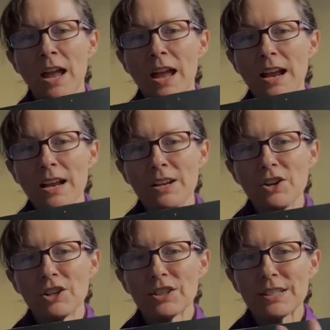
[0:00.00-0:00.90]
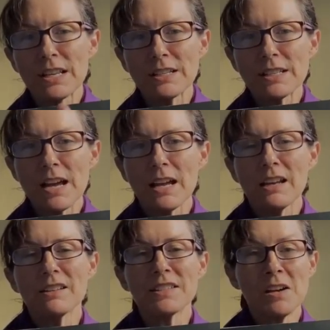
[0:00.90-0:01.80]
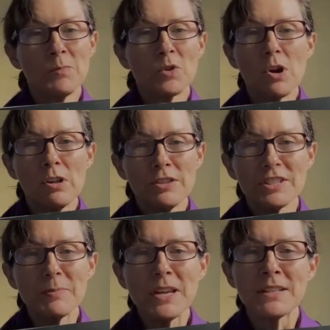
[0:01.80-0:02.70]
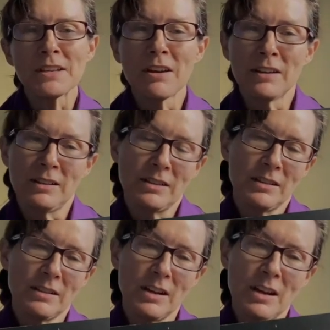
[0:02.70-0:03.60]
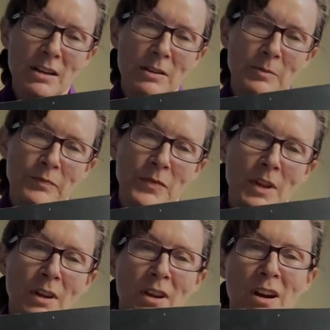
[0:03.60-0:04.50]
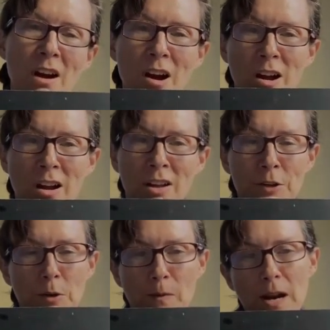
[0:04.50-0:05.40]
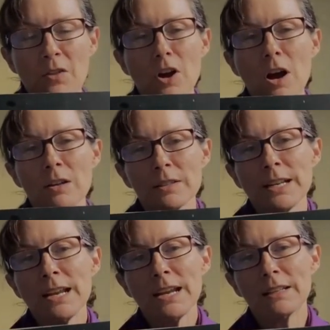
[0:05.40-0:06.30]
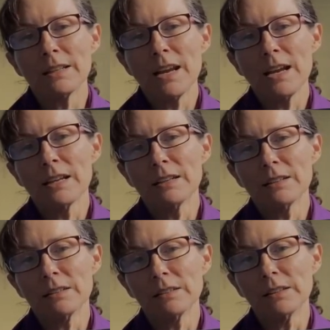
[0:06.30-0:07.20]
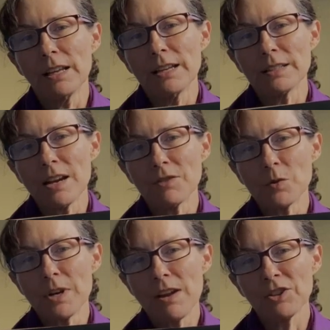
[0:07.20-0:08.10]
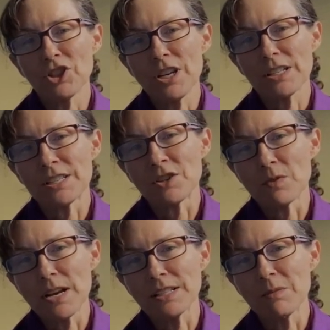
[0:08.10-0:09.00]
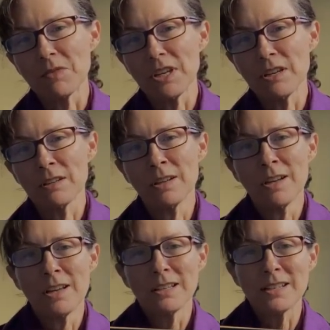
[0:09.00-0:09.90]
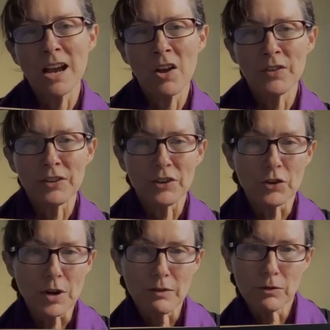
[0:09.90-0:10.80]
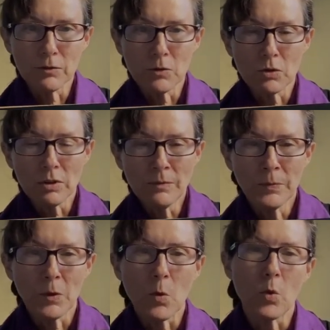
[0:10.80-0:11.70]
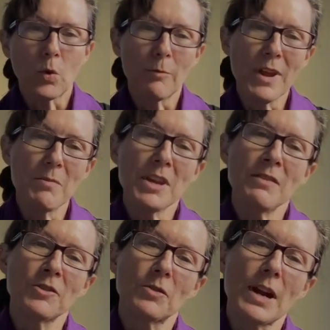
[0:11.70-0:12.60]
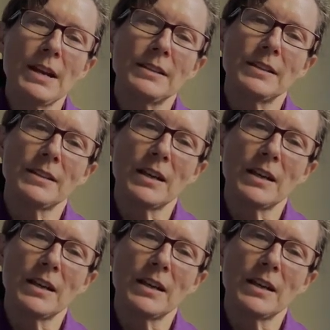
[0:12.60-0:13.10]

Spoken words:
And you can just set aside some or all the space on it on or around the holiday and let everyone have a chance to write something down that they're grateful for, or maybe even write